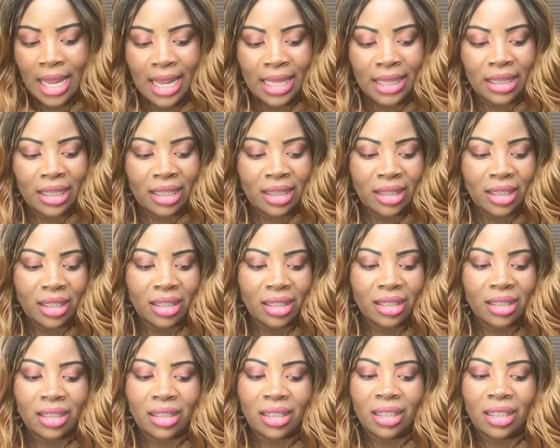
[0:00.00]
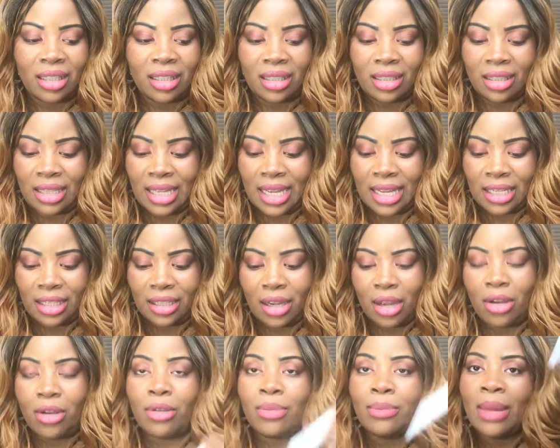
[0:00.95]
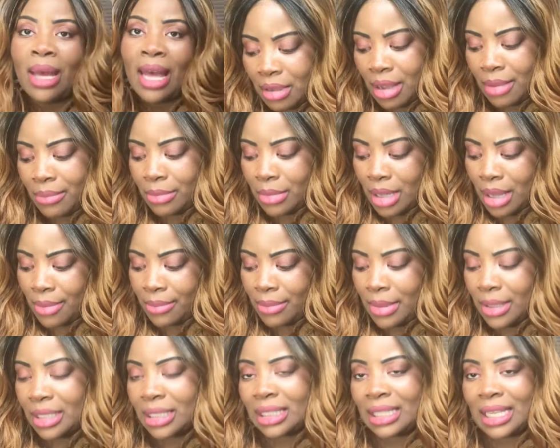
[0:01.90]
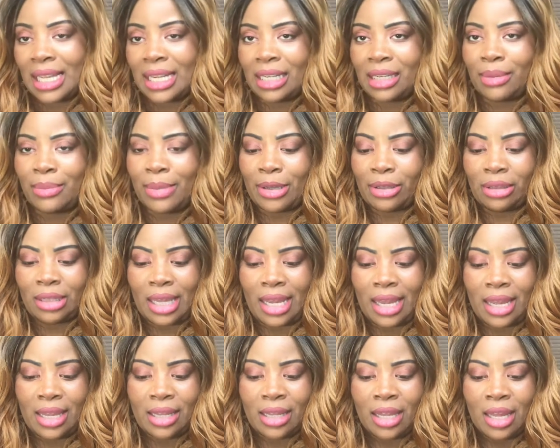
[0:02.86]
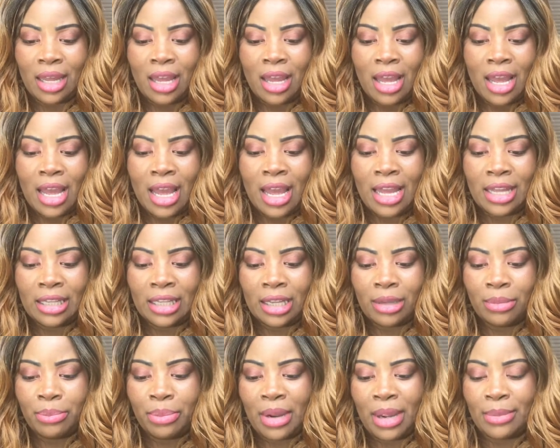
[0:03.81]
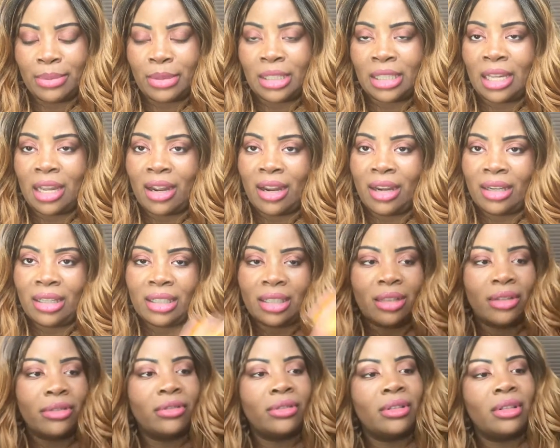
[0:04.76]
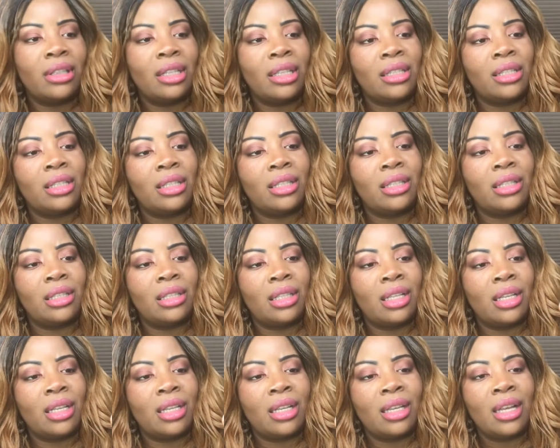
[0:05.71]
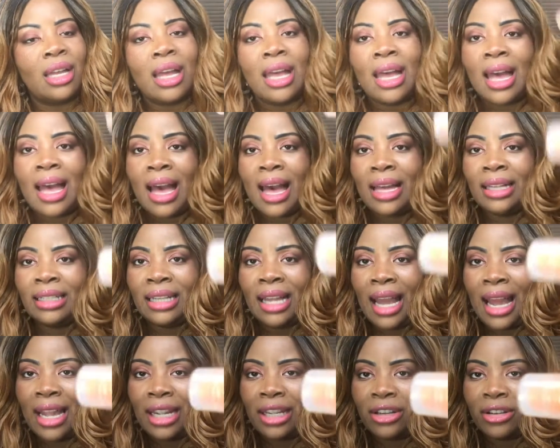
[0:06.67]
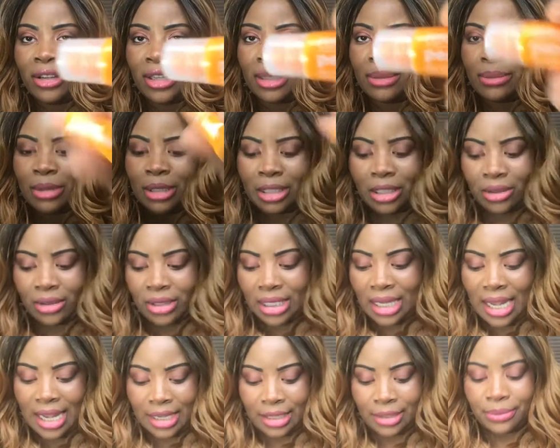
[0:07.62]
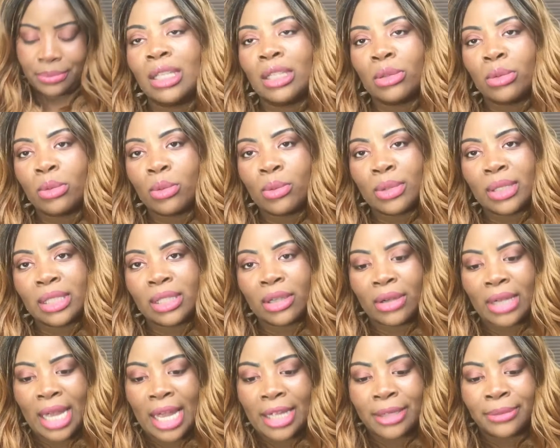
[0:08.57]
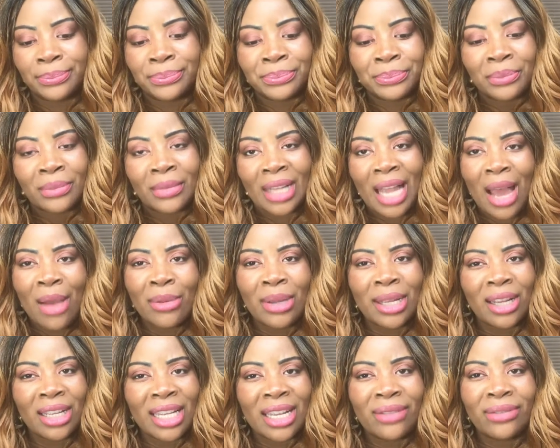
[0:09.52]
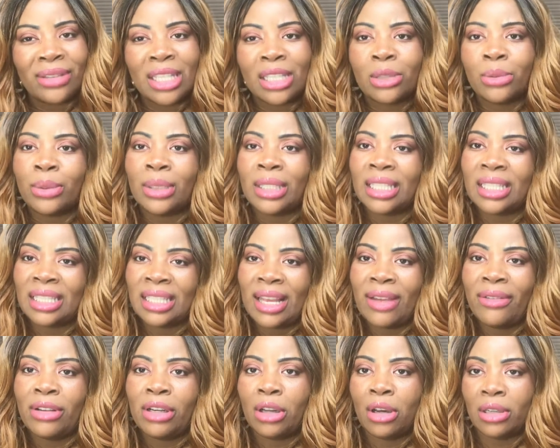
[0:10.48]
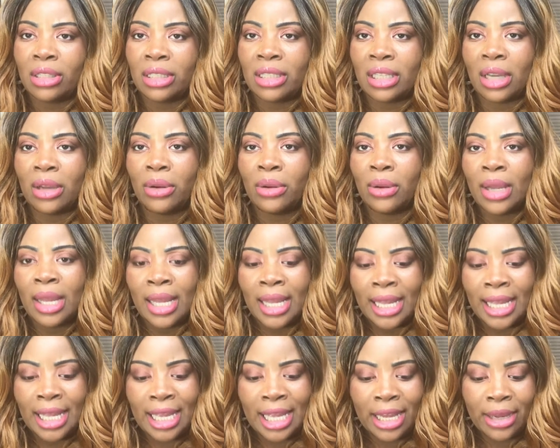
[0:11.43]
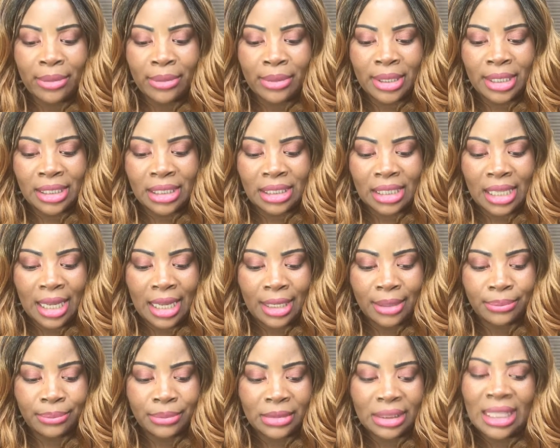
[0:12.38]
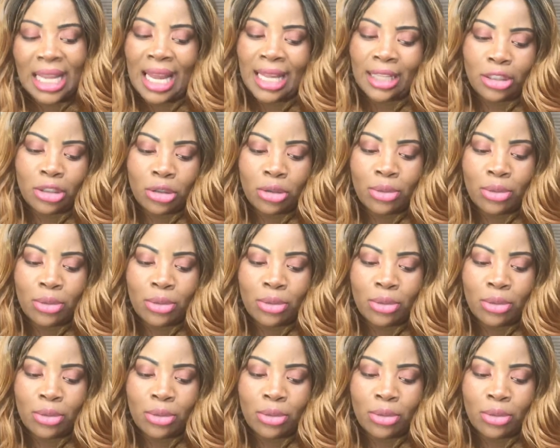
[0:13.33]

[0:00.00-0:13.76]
and then the, the Lancome. I'm, I'm excited about that. And then Pep-Start. This is the under eye cream. So yay. This one was okay. I would give this one a 7 also. It was um, not